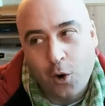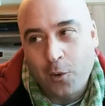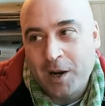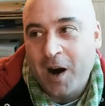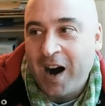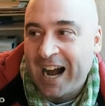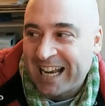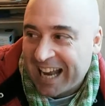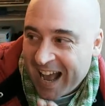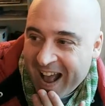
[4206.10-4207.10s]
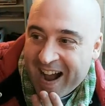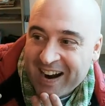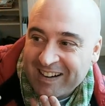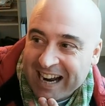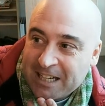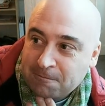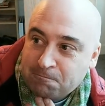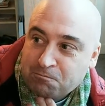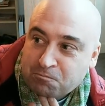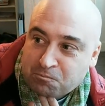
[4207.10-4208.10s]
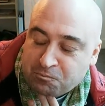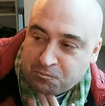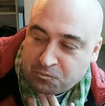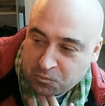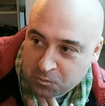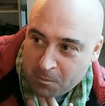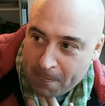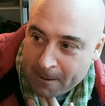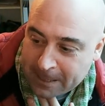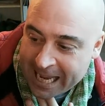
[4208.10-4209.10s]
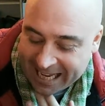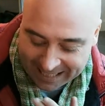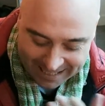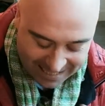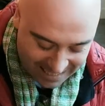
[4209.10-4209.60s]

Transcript: going on? All right. Okay.